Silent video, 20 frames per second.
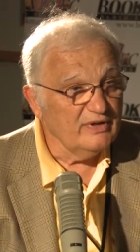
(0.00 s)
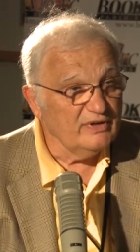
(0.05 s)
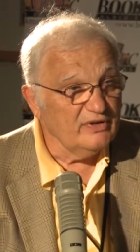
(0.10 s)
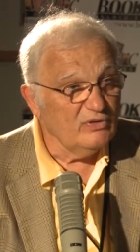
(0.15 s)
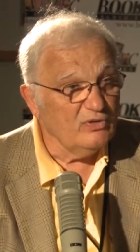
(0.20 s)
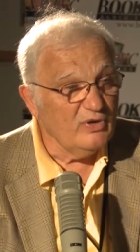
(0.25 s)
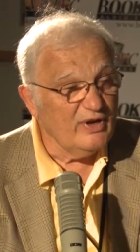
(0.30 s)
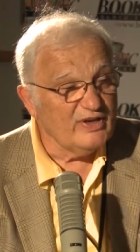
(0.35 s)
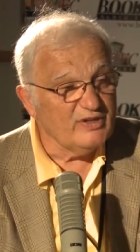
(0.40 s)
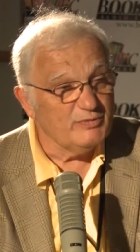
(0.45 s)

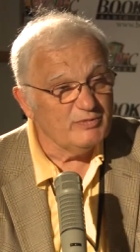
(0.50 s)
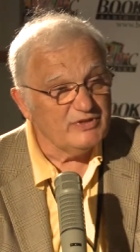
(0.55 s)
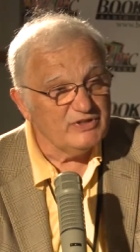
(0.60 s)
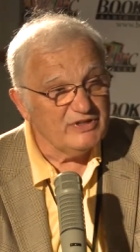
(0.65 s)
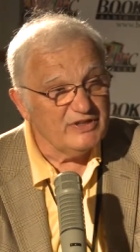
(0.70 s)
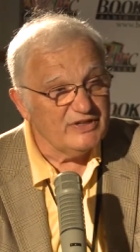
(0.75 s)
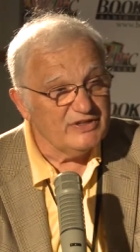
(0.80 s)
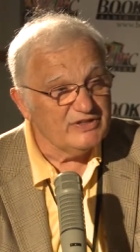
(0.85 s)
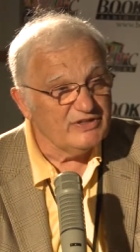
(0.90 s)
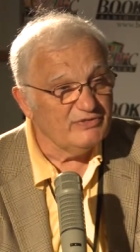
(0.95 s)
Who has
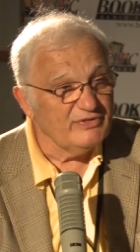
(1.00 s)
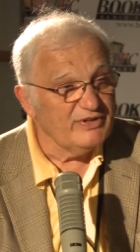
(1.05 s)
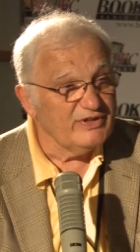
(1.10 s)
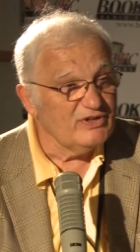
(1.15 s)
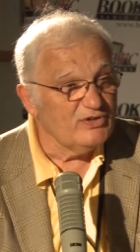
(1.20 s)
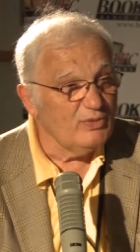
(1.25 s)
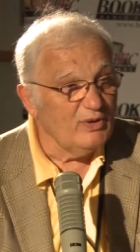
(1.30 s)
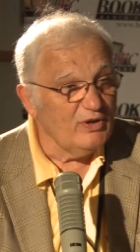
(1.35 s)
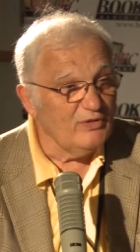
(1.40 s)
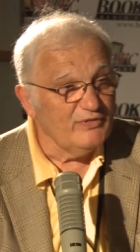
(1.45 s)
machines that
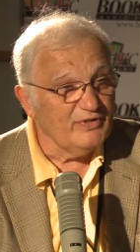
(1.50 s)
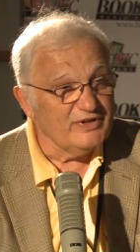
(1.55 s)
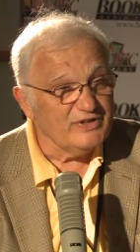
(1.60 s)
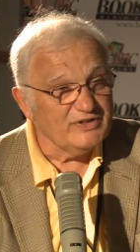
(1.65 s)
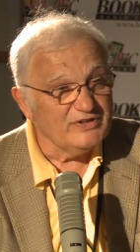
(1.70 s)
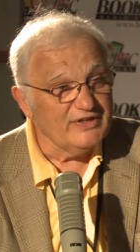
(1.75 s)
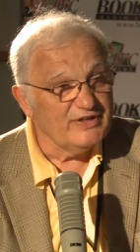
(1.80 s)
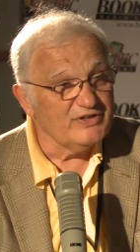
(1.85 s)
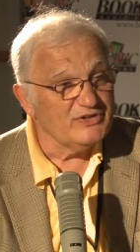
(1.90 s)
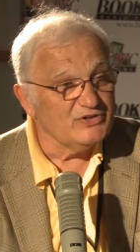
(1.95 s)
read 12
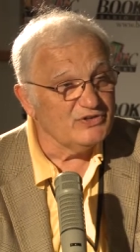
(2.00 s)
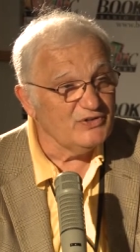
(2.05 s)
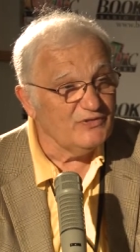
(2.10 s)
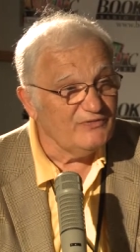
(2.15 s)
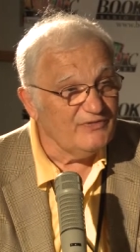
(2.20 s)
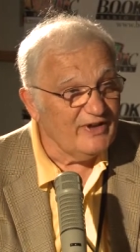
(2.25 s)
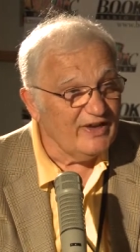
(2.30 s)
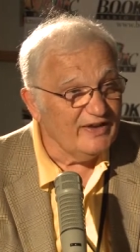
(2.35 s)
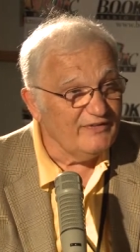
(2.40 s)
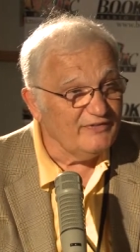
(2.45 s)
inch discs or
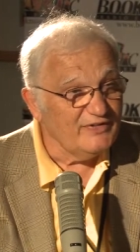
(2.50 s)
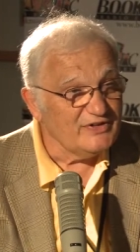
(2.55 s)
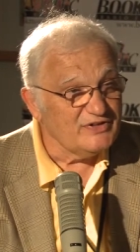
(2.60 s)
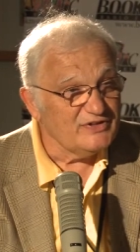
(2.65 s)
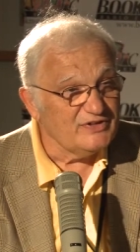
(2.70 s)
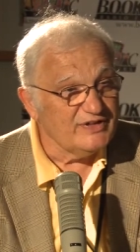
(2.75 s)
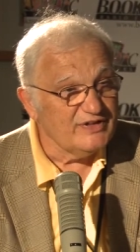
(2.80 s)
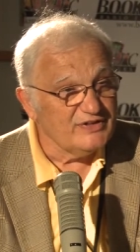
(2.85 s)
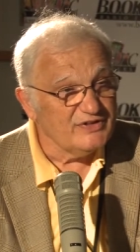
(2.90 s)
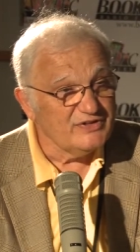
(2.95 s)
5
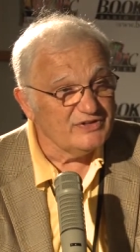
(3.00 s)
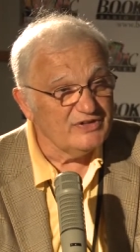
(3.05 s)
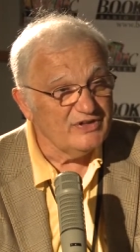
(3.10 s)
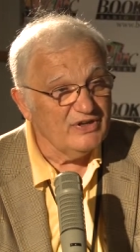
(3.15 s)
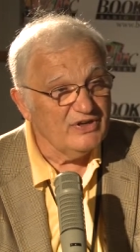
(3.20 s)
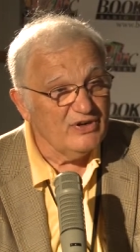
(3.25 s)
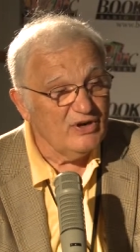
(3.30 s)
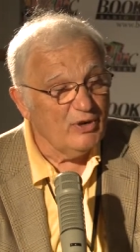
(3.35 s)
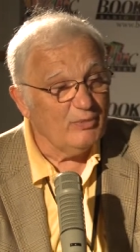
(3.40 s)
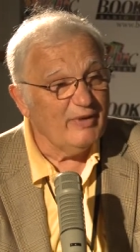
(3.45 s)
inch discs
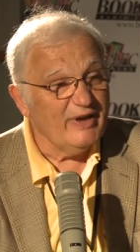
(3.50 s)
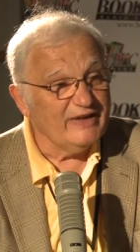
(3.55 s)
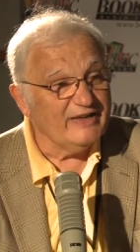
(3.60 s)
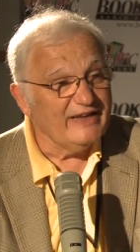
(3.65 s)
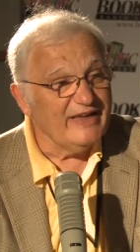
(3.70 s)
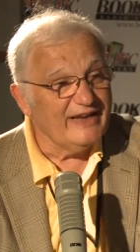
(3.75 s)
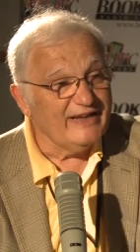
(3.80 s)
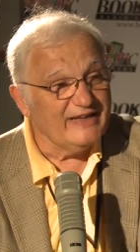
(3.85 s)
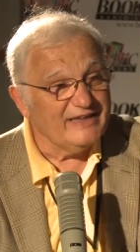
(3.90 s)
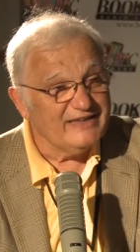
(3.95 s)
or
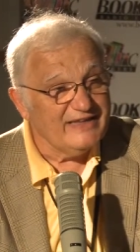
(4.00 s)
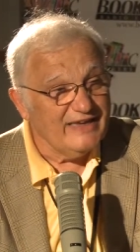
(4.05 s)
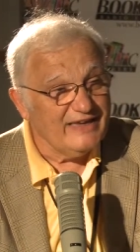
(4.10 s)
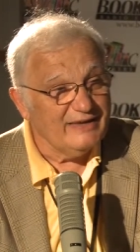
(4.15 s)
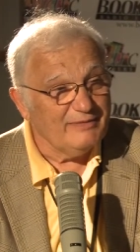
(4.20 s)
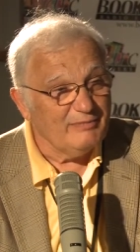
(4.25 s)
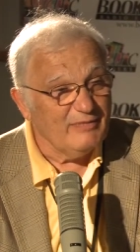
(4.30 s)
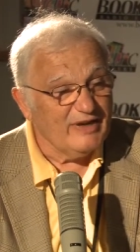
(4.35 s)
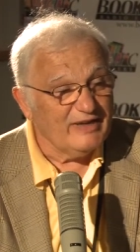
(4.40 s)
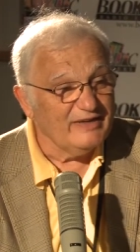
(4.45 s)
magnetic, ta
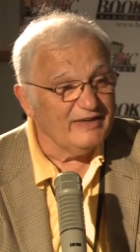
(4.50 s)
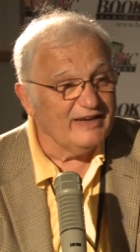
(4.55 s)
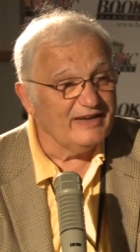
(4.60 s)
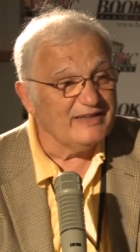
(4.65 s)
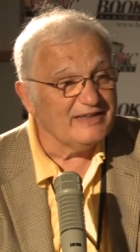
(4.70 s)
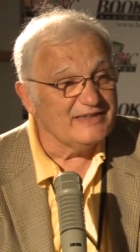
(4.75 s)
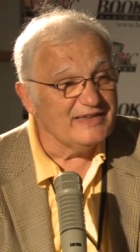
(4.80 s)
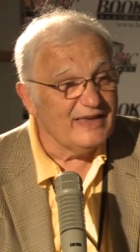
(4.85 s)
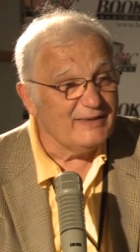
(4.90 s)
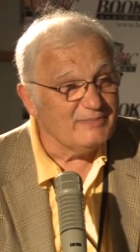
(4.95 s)

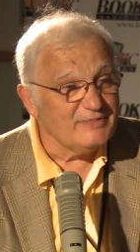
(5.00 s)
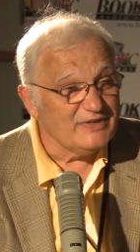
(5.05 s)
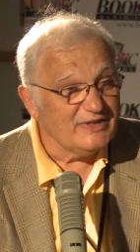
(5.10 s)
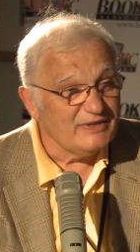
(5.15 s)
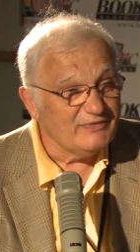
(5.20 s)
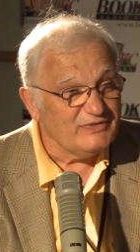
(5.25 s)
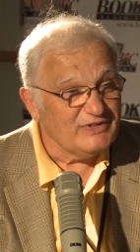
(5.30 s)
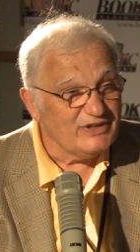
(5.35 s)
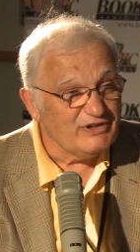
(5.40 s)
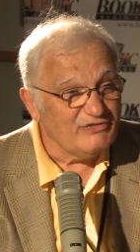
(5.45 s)
magnetic tapes that
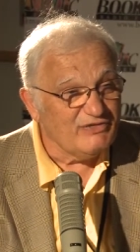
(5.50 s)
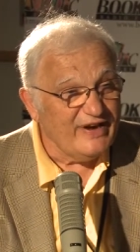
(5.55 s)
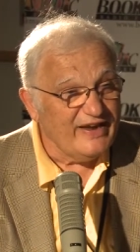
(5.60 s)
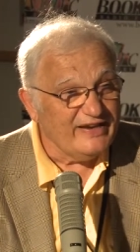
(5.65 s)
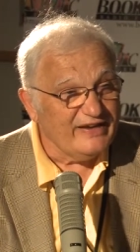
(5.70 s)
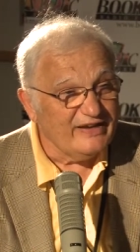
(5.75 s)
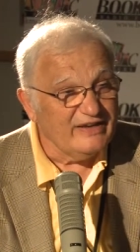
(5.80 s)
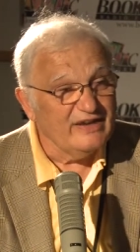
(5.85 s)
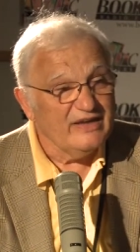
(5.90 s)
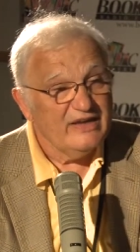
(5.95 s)
have
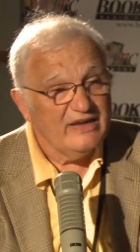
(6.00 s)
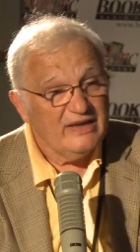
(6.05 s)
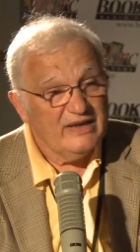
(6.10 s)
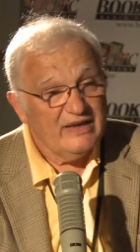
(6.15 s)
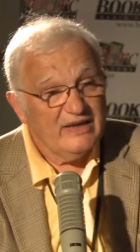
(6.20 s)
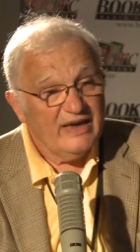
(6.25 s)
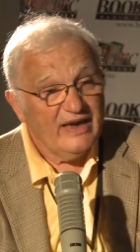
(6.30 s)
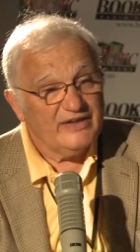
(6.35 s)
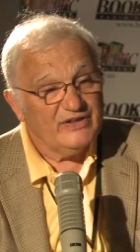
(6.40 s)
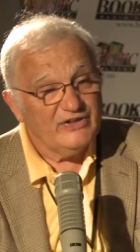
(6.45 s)
degraded?
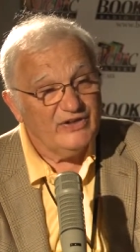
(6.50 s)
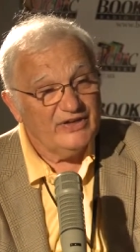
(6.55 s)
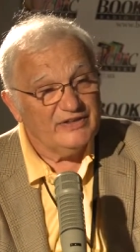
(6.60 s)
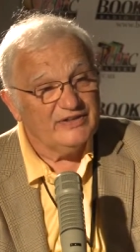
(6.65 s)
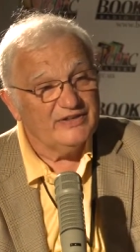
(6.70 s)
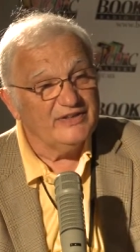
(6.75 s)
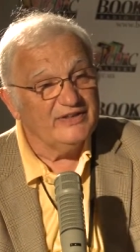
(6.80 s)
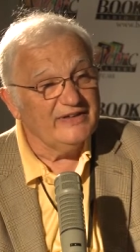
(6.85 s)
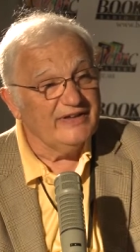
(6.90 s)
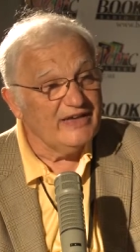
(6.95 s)
I
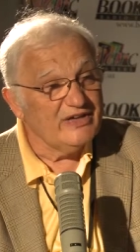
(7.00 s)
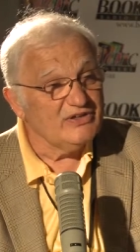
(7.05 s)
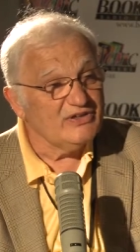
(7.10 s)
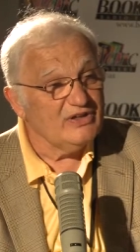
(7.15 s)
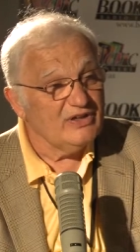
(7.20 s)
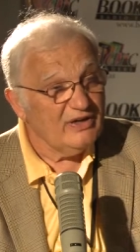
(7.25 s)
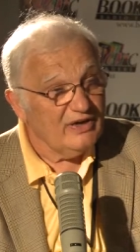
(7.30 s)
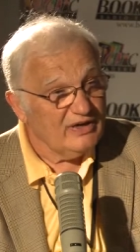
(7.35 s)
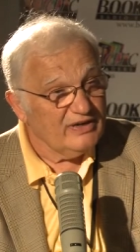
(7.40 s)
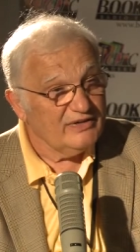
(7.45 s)
talked to the
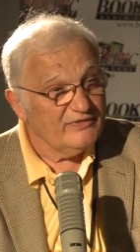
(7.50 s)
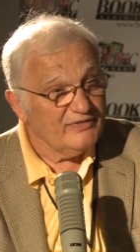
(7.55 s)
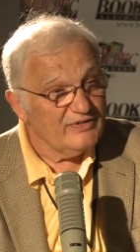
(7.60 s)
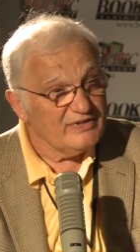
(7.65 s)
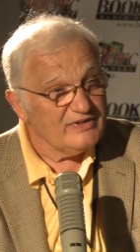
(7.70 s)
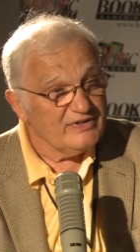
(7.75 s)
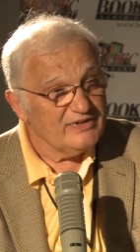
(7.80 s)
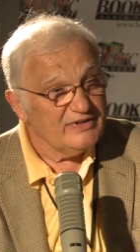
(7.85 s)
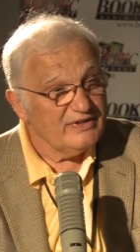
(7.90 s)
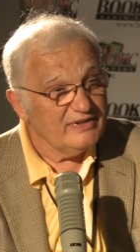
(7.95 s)
National
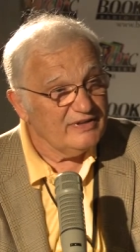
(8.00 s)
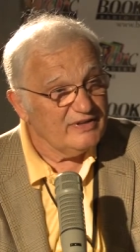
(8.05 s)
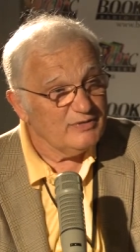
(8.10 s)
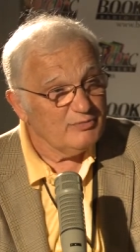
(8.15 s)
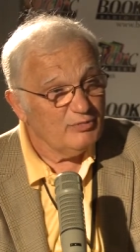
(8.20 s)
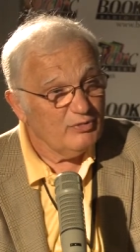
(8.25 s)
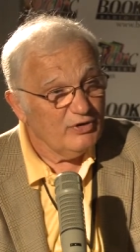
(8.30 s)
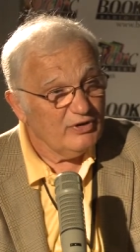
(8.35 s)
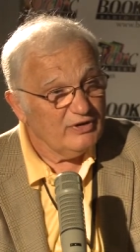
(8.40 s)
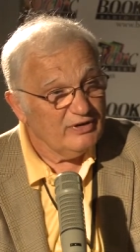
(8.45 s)
Archivist in this
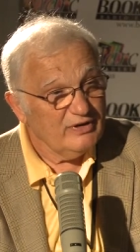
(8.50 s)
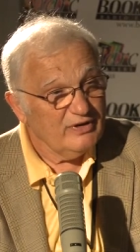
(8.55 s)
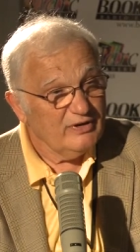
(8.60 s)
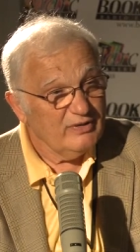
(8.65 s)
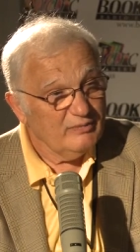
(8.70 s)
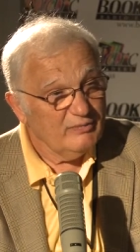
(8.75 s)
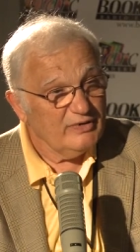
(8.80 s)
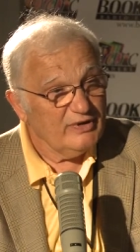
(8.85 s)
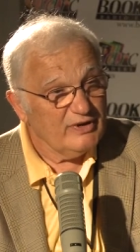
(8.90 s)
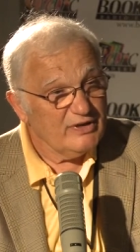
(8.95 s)
book
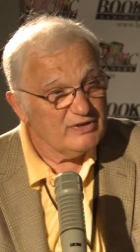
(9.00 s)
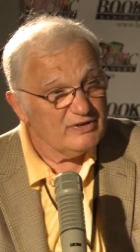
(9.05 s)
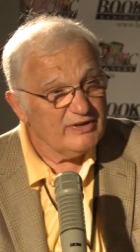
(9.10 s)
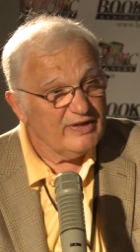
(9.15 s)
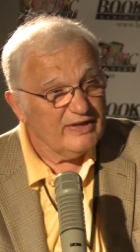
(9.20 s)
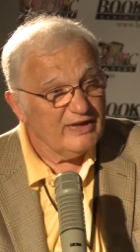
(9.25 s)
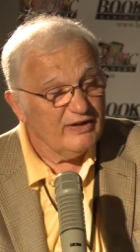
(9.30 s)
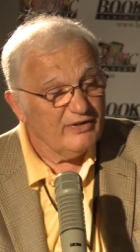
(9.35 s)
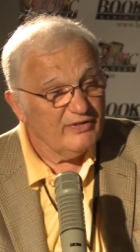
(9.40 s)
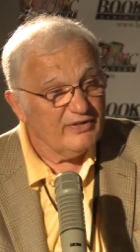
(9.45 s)
because
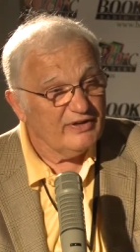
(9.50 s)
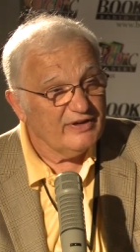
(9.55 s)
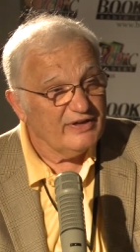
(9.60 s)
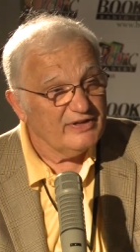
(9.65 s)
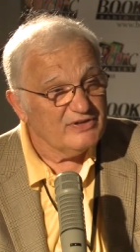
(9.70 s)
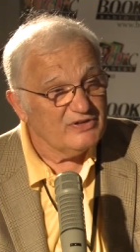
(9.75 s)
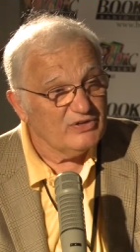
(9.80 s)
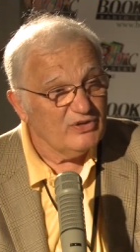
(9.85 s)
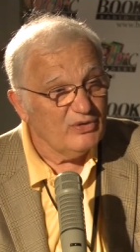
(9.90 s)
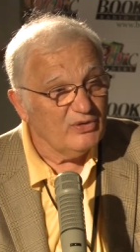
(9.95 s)
they are the
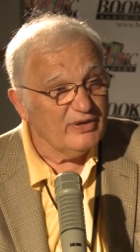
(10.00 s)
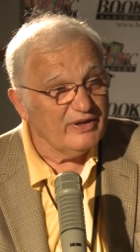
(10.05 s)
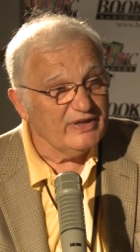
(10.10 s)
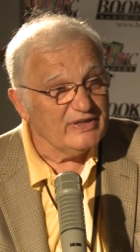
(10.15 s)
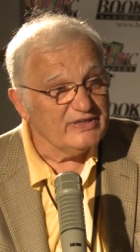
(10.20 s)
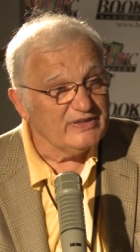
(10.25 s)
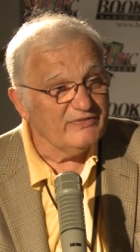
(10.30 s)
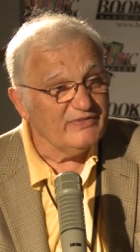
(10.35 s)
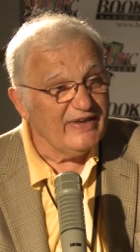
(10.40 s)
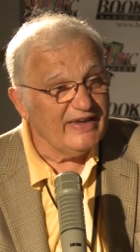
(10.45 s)

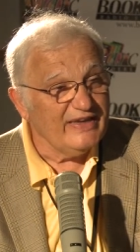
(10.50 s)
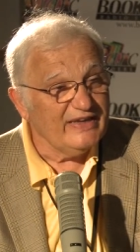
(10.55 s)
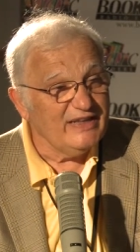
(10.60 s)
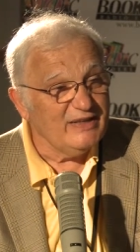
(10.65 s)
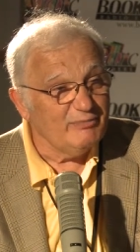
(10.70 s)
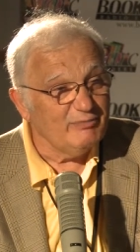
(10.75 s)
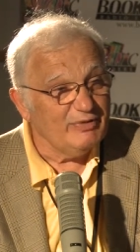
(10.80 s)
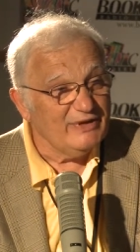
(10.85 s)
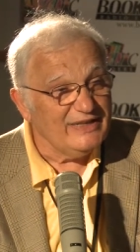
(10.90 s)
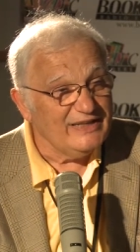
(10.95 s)
custodians of
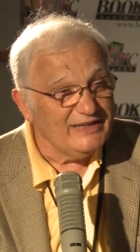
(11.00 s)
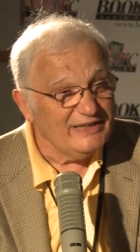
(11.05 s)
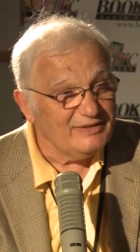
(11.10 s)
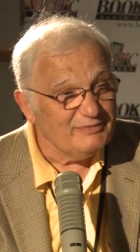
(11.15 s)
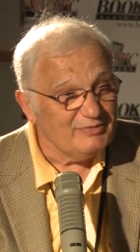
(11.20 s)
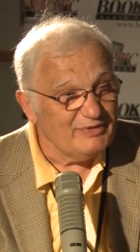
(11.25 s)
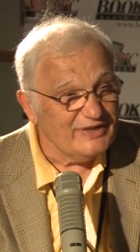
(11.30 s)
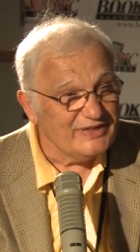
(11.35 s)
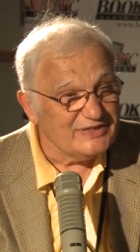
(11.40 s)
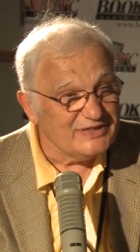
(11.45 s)
80
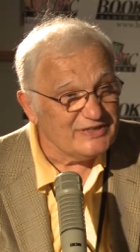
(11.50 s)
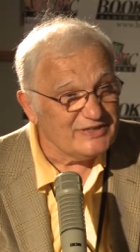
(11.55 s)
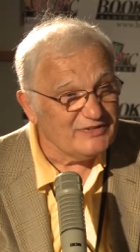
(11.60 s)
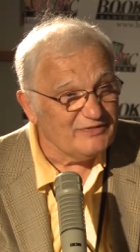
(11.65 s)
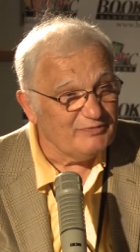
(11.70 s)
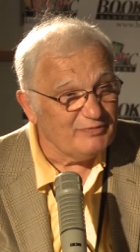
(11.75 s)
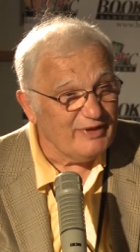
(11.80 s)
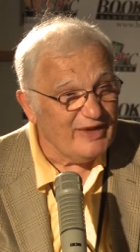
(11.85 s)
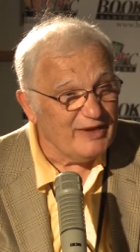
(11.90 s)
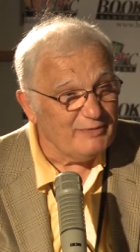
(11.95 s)
billion pieces
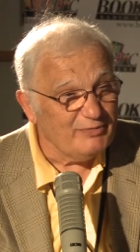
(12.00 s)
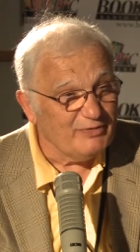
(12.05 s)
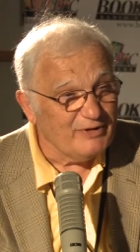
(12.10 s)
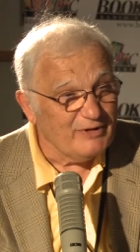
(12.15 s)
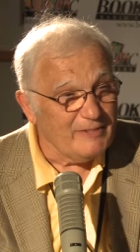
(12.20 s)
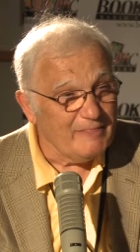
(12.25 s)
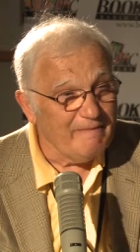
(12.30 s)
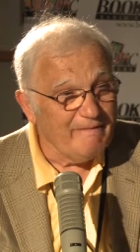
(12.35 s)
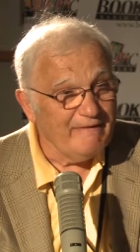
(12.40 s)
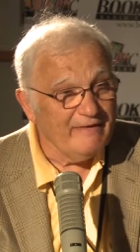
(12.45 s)
of paper